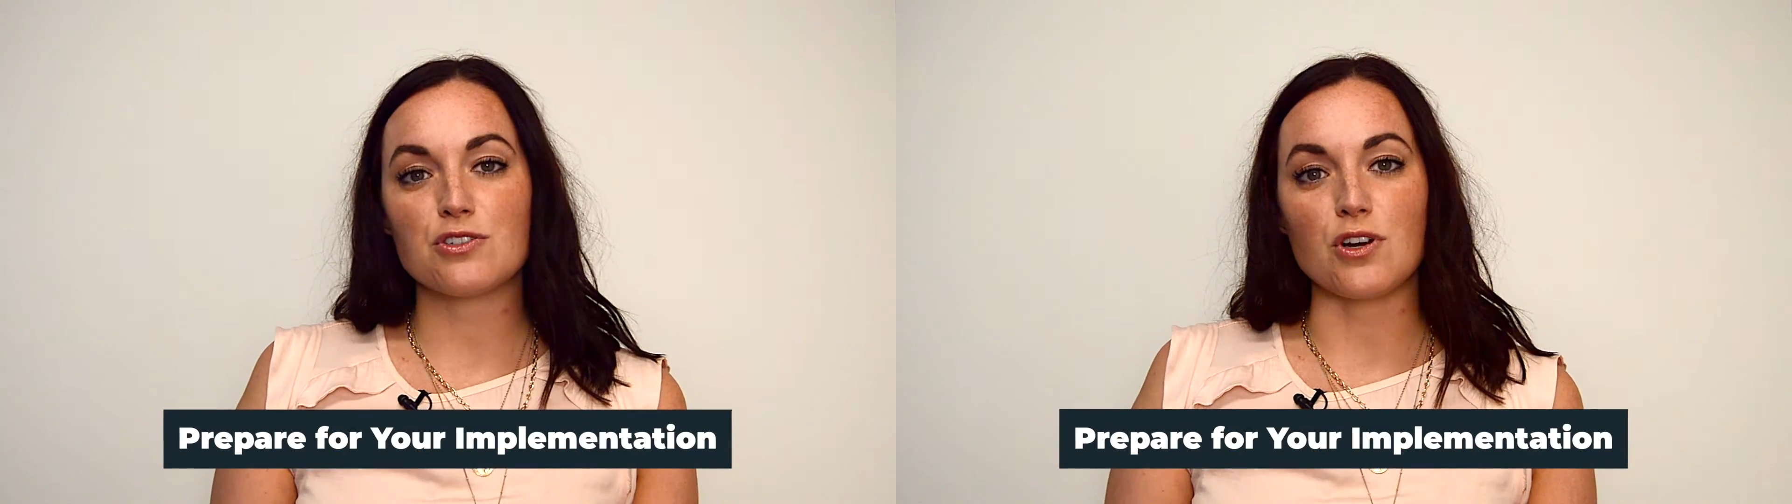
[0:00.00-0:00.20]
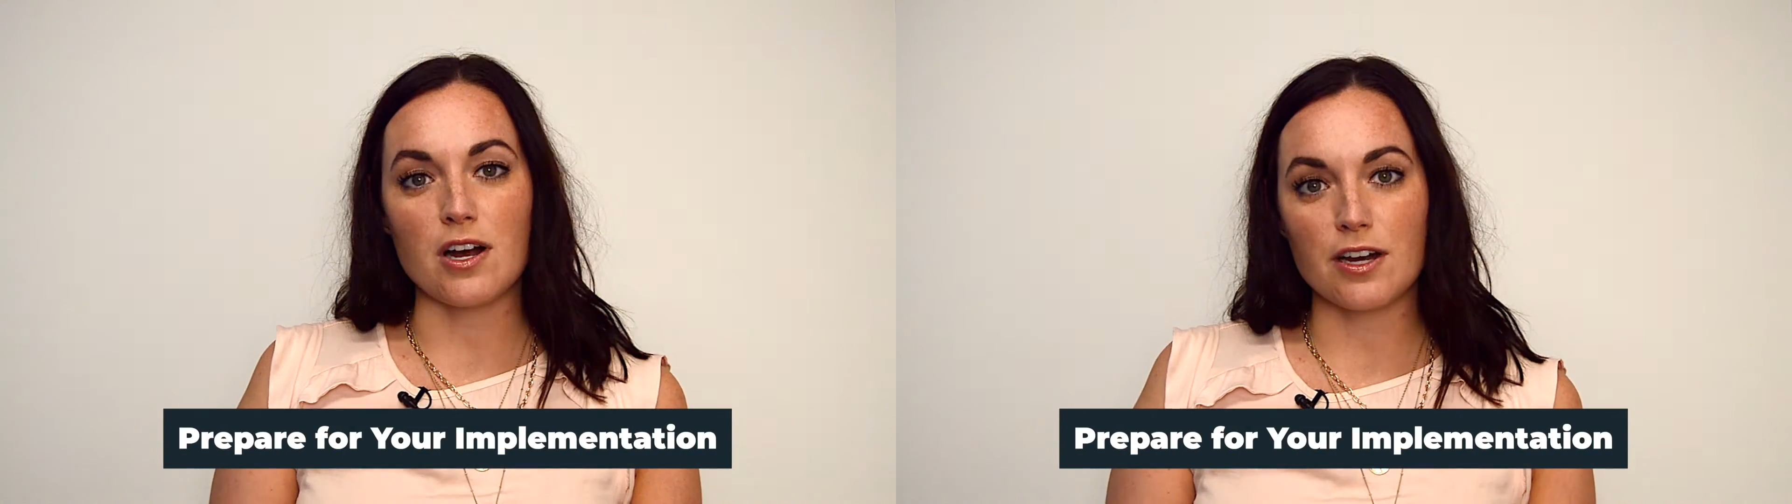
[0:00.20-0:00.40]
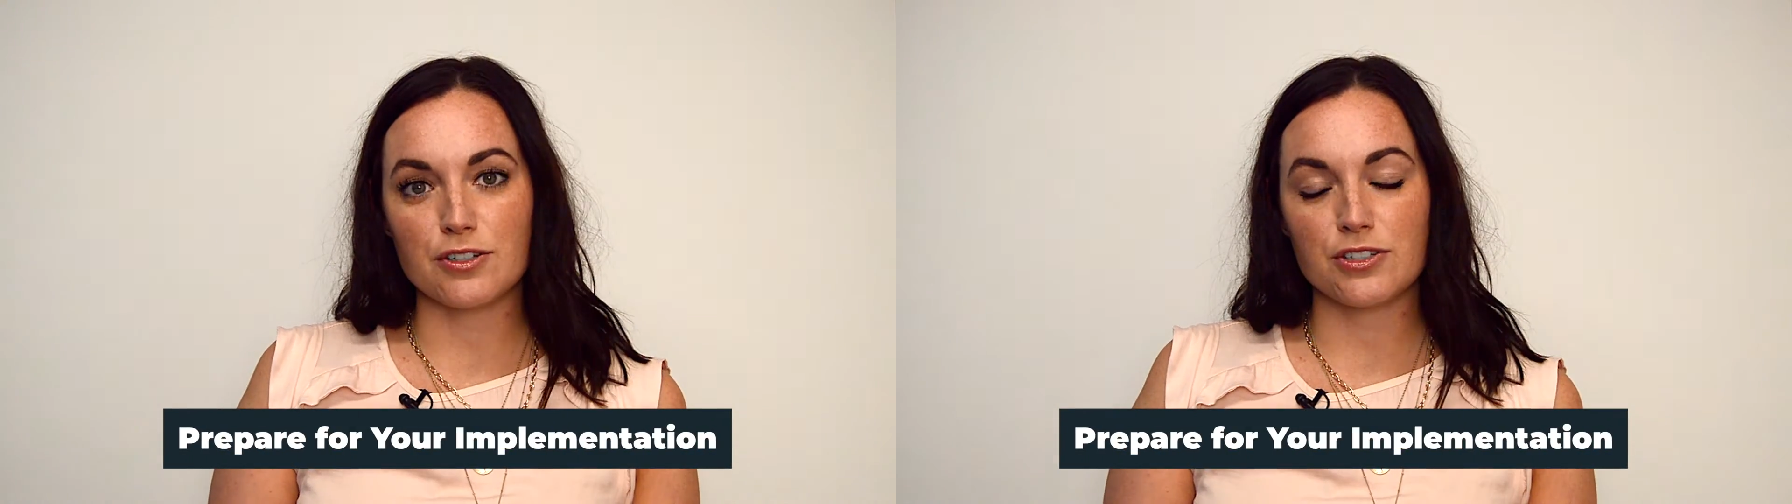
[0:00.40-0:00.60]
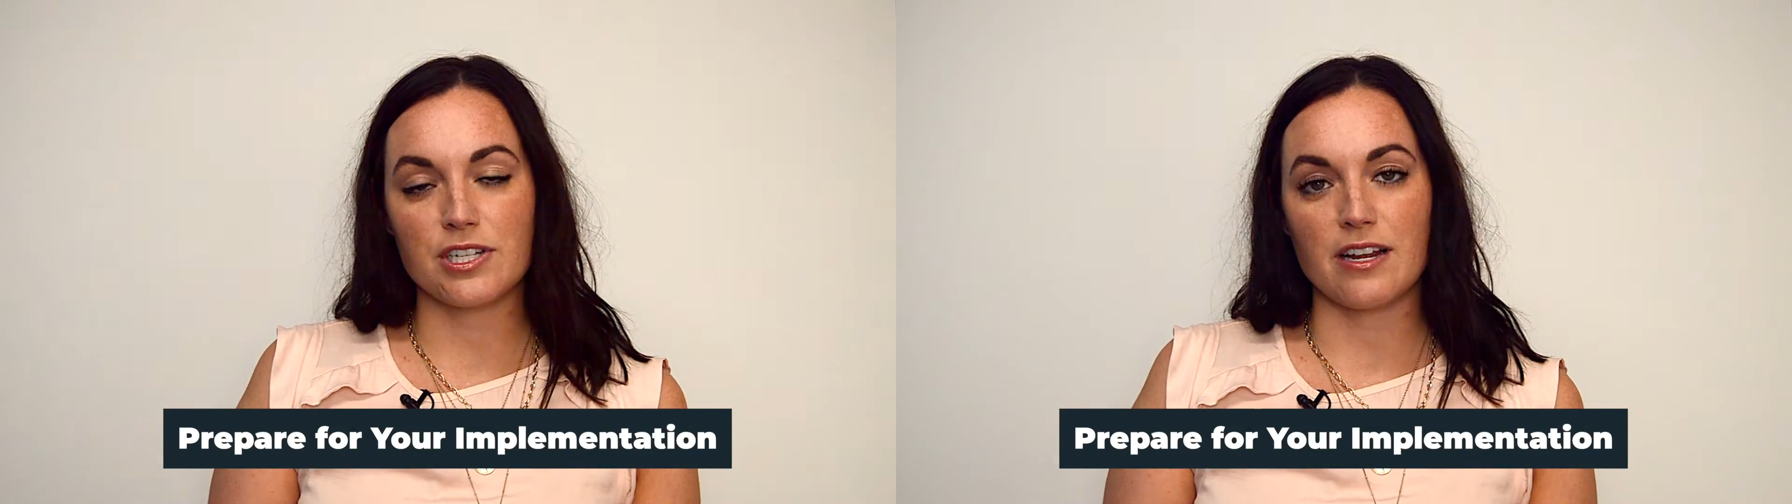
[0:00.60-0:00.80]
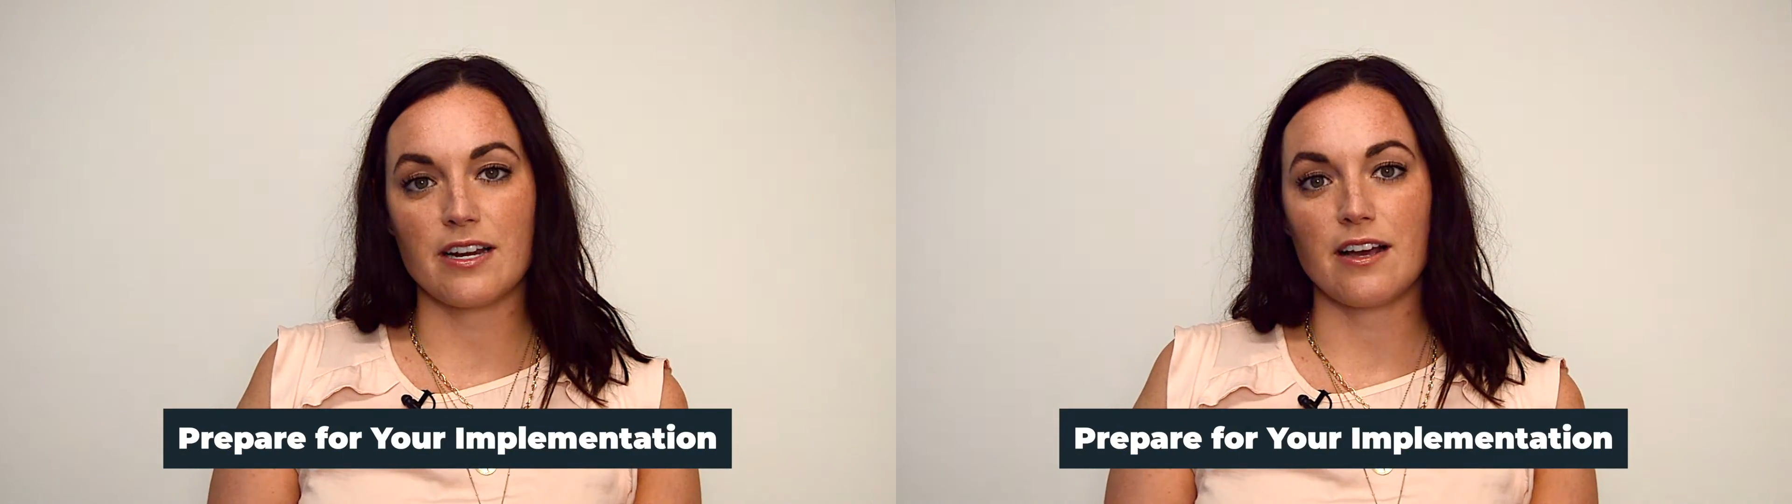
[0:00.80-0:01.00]
strong
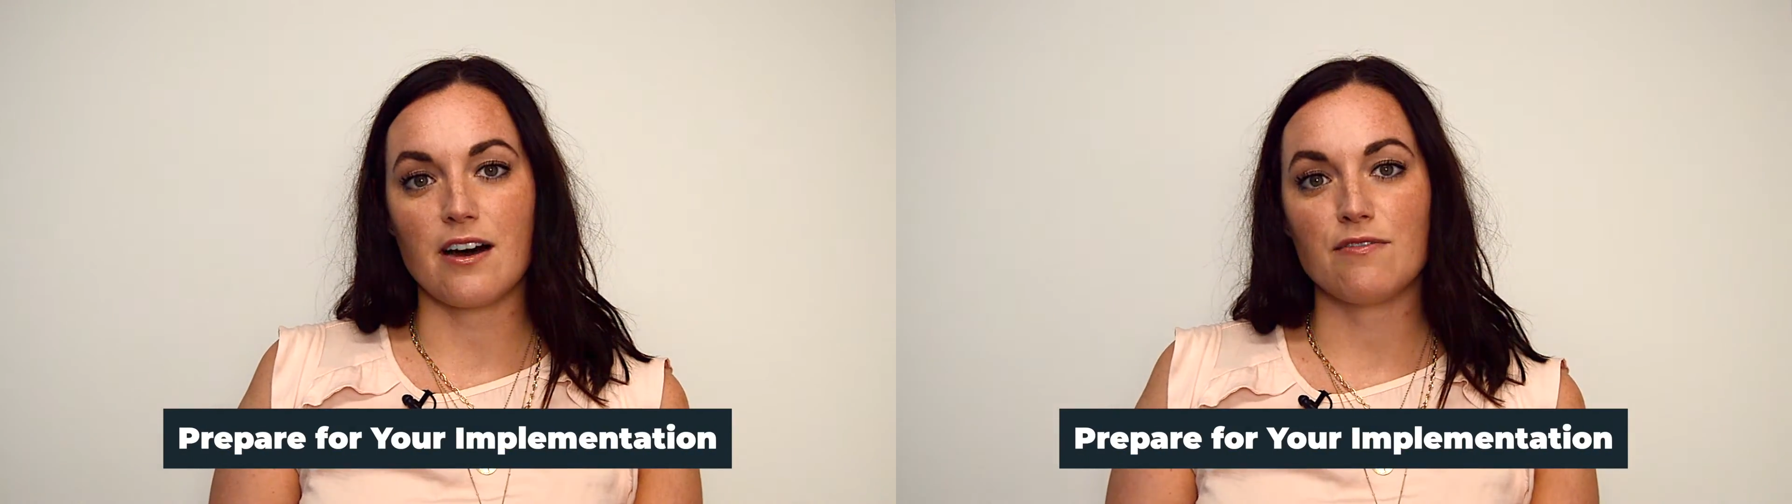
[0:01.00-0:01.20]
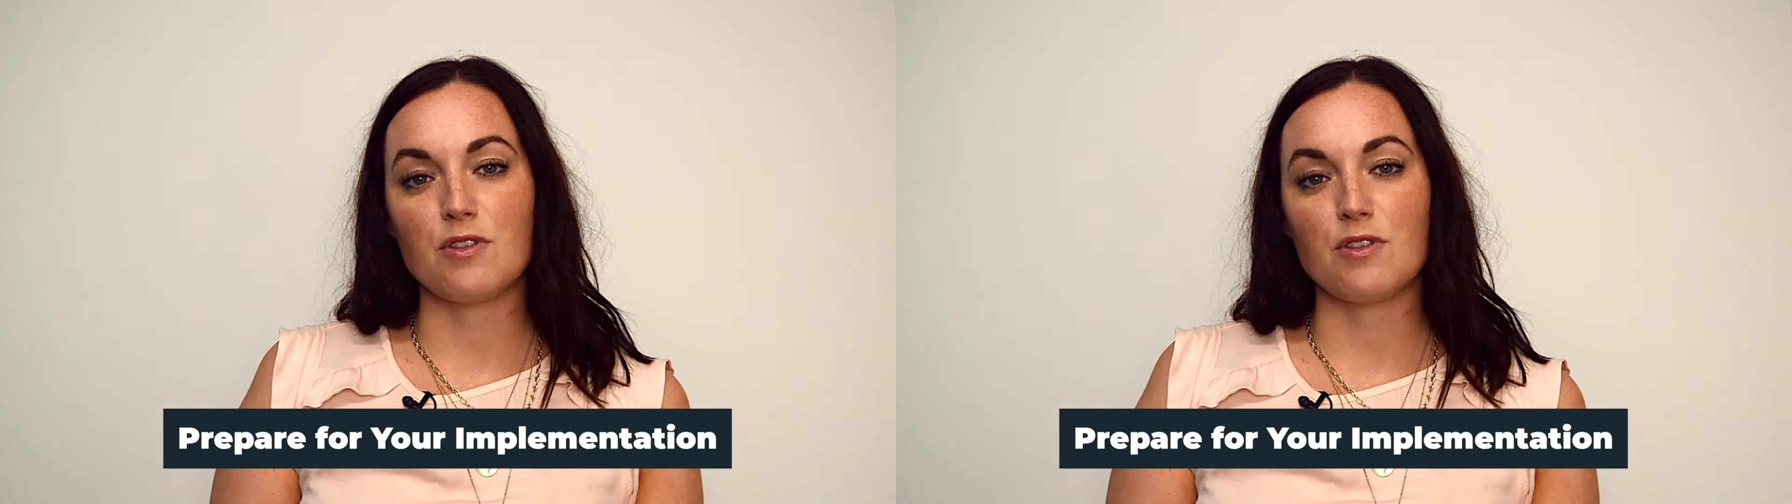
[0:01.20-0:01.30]
understanding of